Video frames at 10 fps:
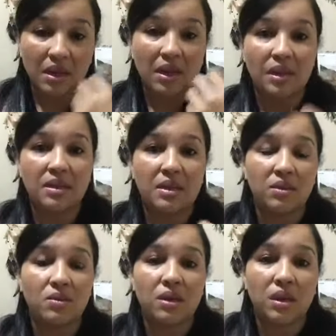it is that
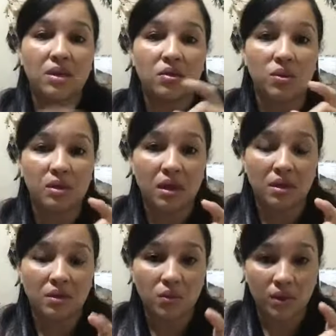you need to
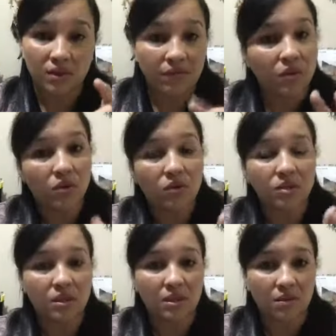start doing it for
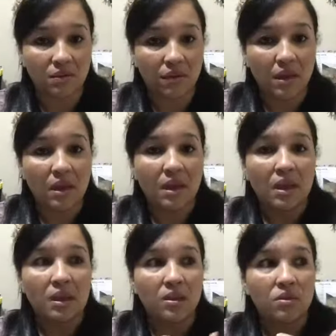yourself.
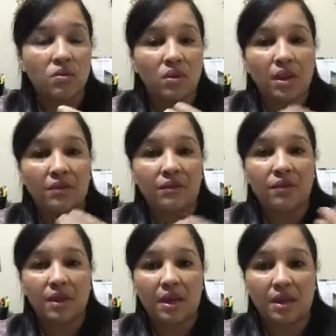They're
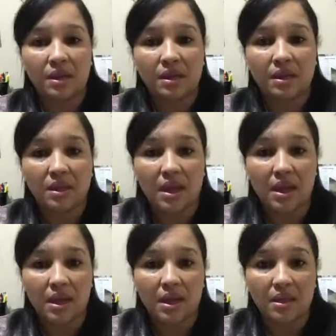forgetting
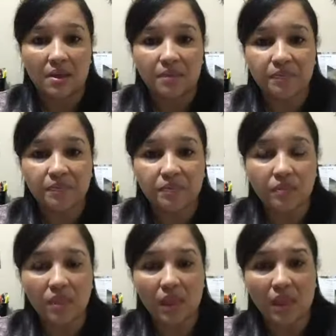that
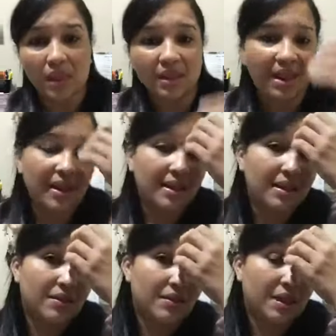
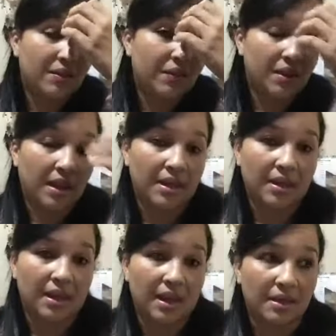thank you. They're
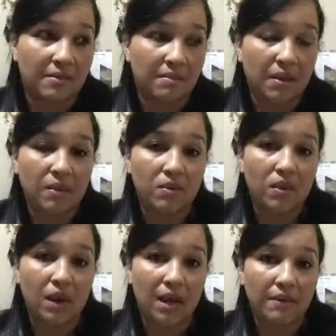forgetting that maybe you
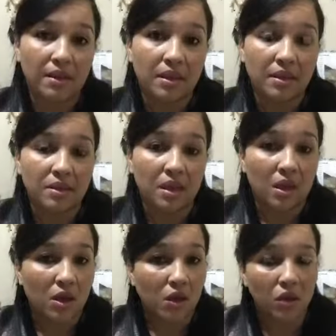are having this
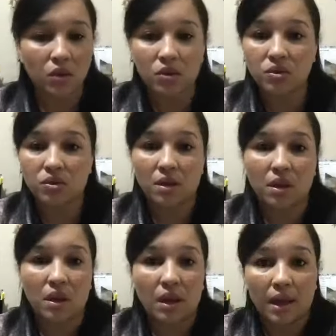huge
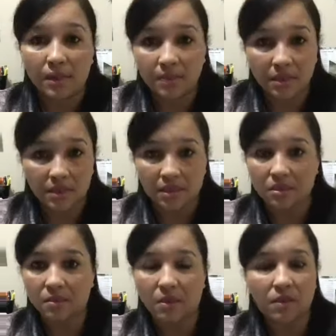emptiness.
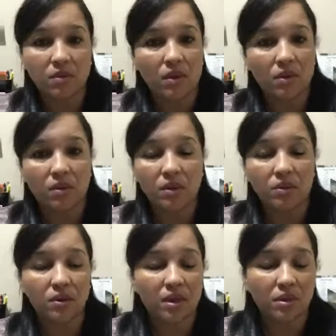Maybe you are going
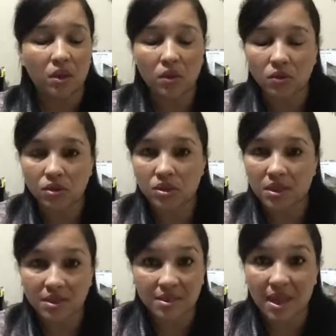through this huge
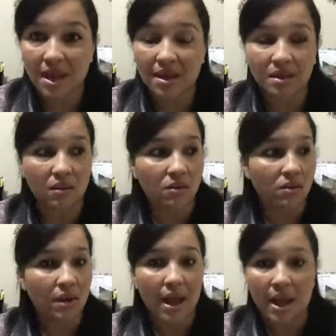sad
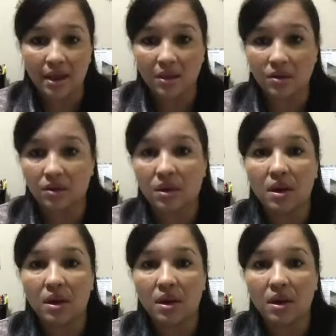or anger,